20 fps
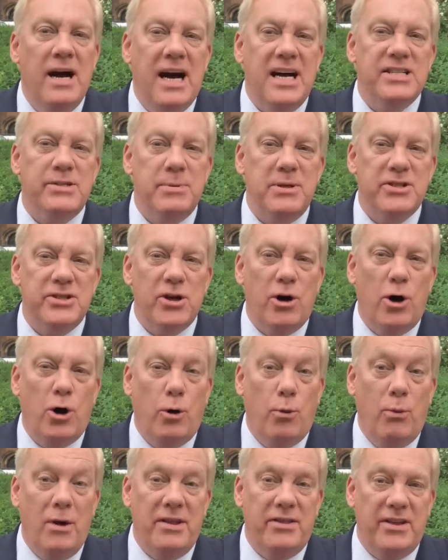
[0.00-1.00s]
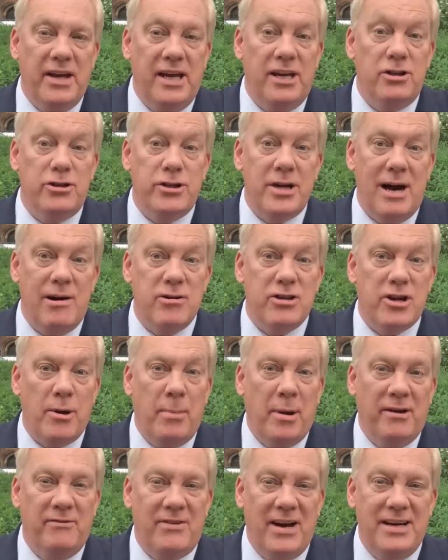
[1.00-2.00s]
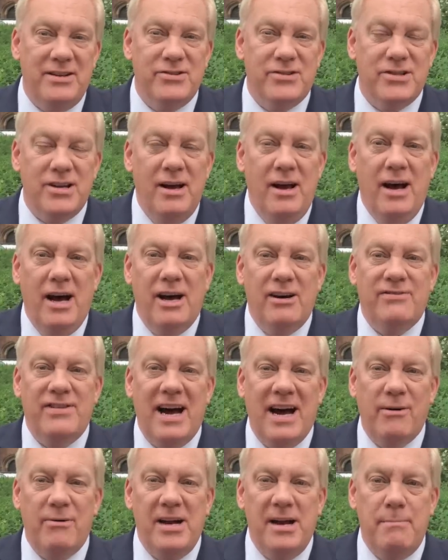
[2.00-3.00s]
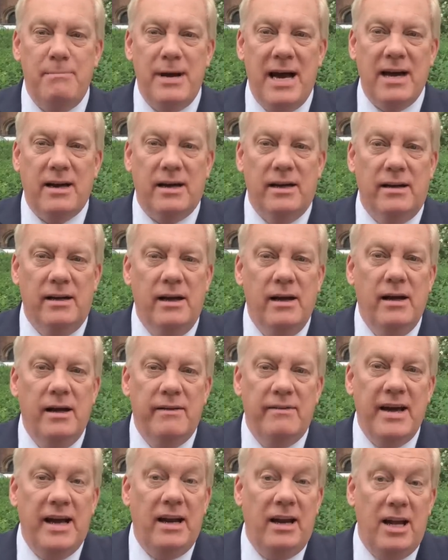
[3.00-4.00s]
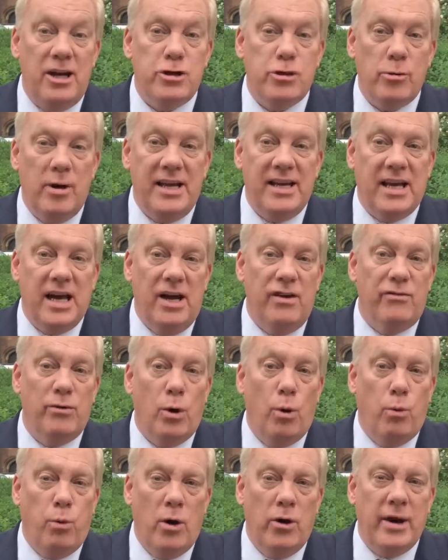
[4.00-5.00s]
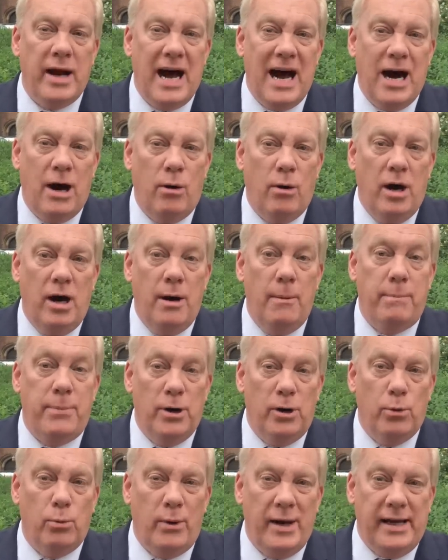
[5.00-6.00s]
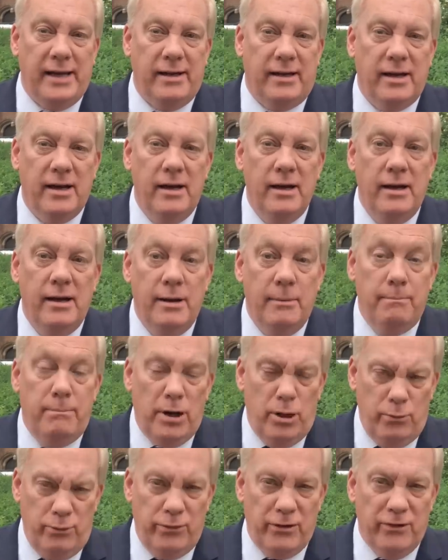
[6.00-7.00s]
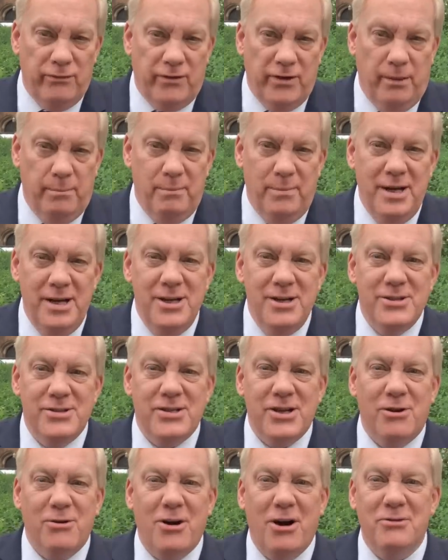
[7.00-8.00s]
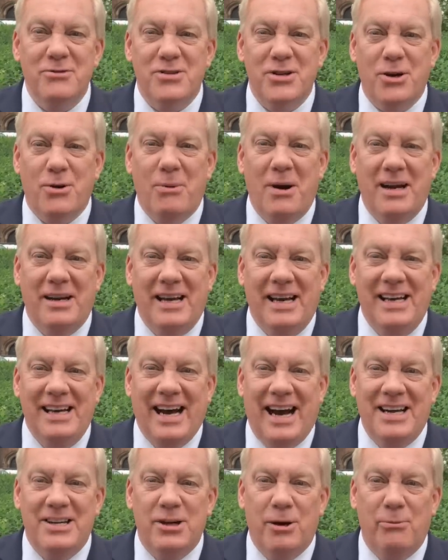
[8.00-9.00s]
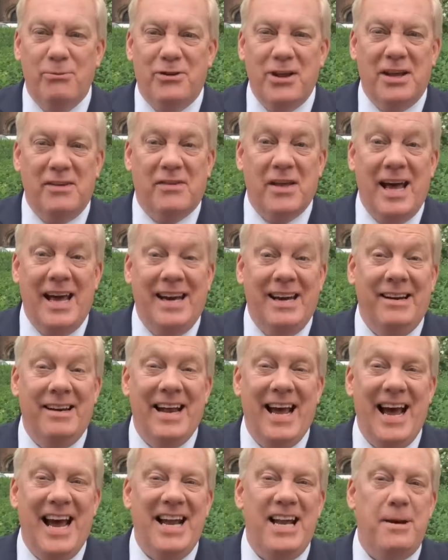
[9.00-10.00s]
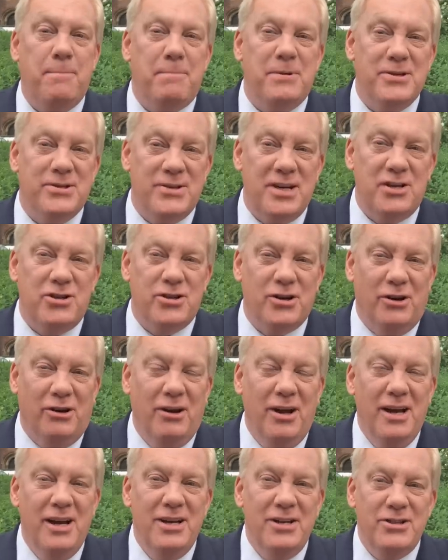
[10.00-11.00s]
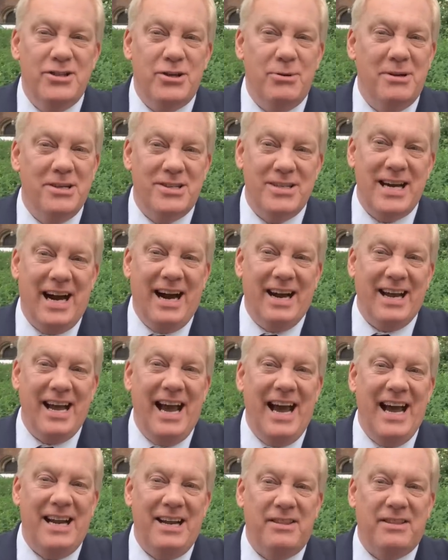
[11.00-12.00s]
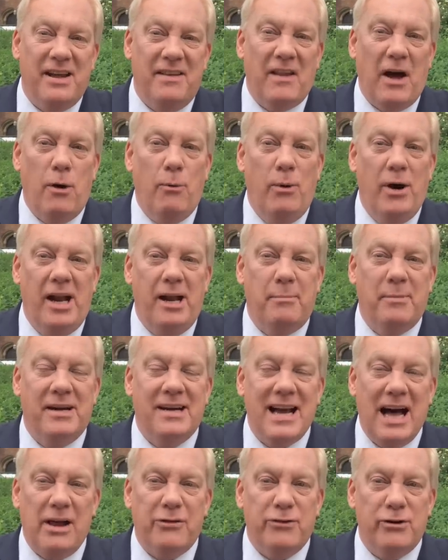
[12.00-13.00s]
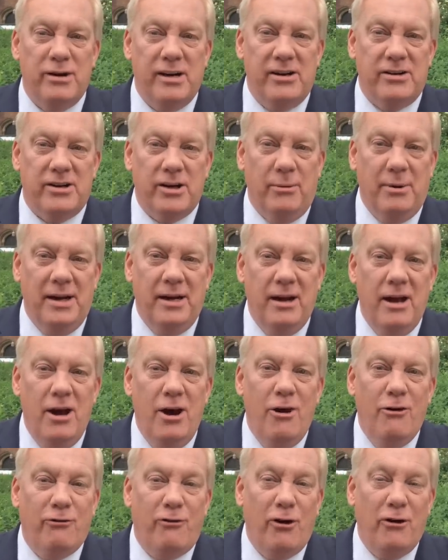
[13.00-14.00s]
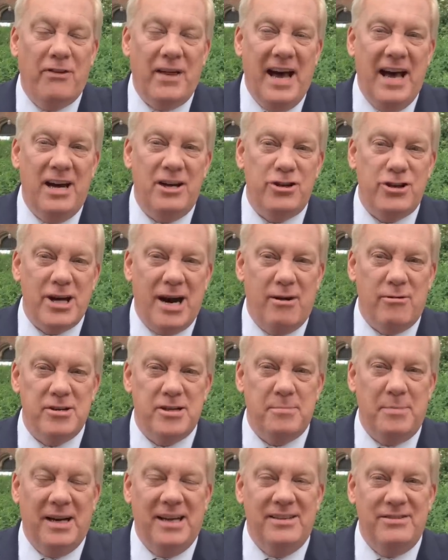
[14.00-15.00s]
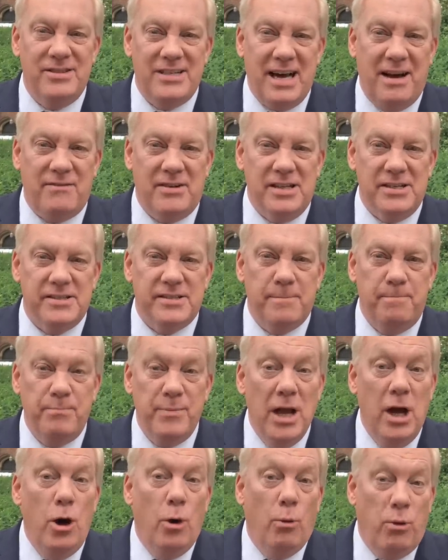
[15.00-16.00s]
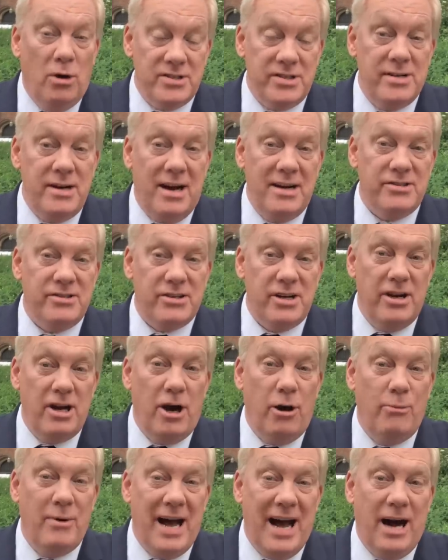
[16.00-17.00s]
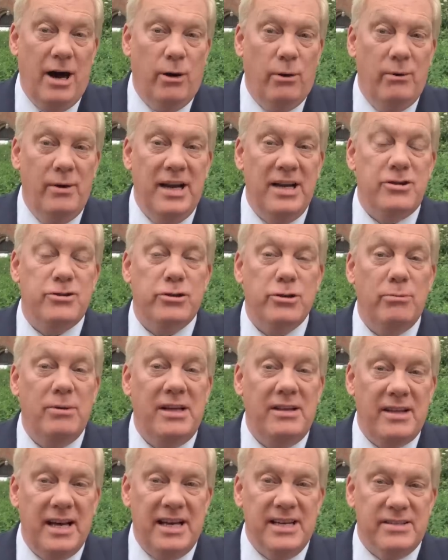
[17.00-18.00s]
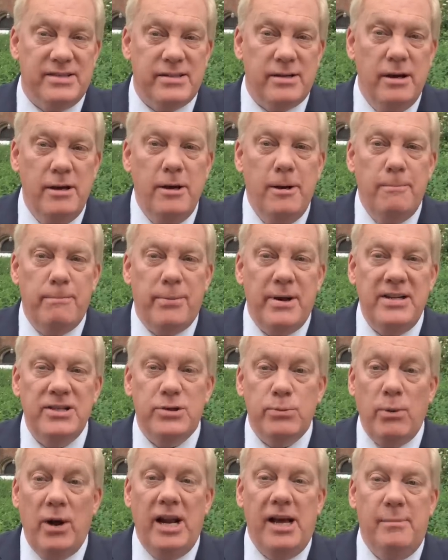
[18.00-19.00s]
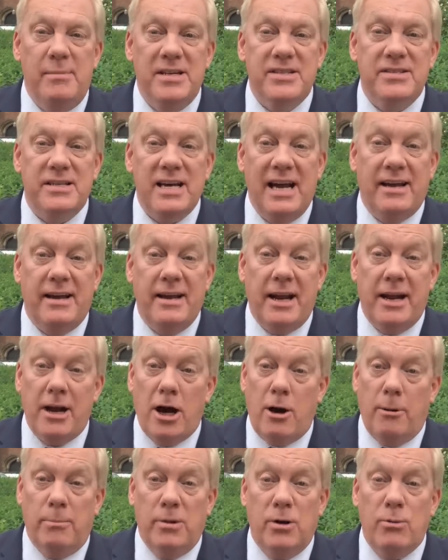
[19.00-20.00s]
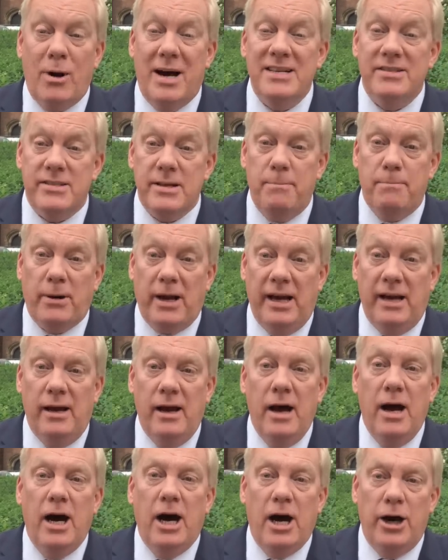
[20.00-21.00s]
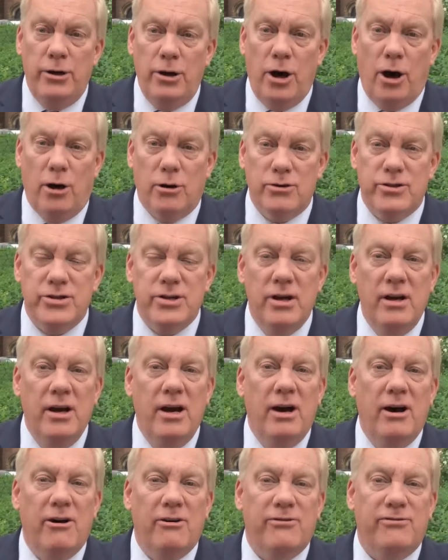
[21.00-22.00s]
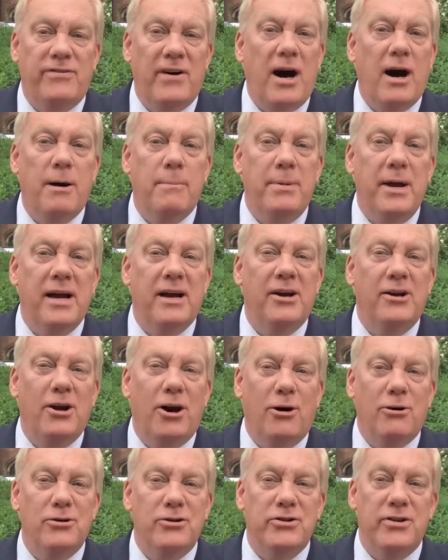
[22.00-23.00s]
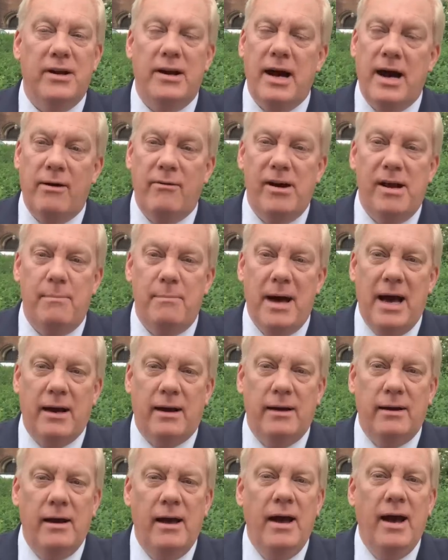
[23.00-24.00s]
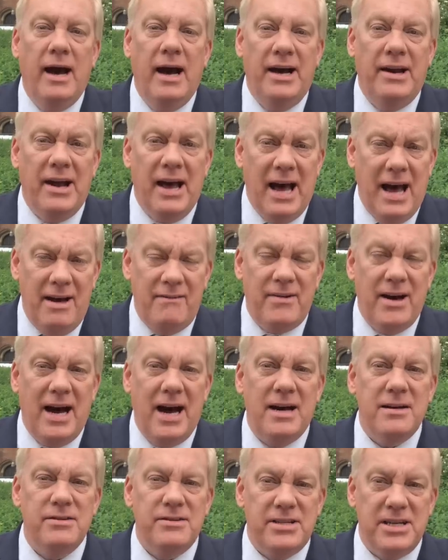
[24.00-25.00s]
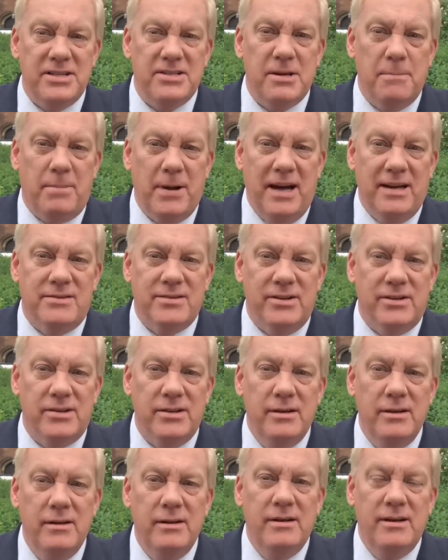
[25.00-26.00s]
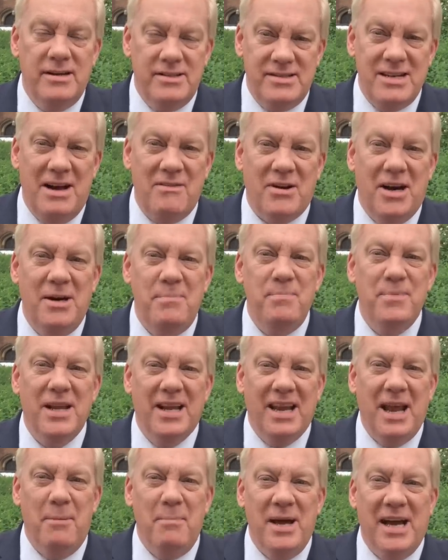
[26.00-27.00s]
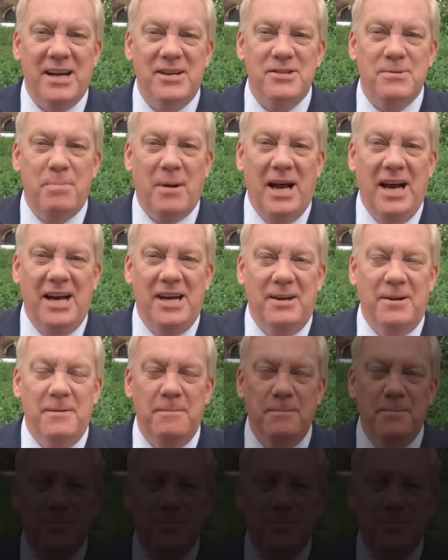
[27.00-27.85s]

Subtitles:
As we saw with the charitable events of Harry and Meghan, they literally give 1 hour per week, both of them. So consequently, I don't think they're in any position to attack anything that William and Catherine are doing for their charitable endeavours. What's nice to know now is truly this: Prince William is taking it up, quite simply, a notch, a far bigger notch than Harry and Meghan had ever anticipated. As ever, let me explain.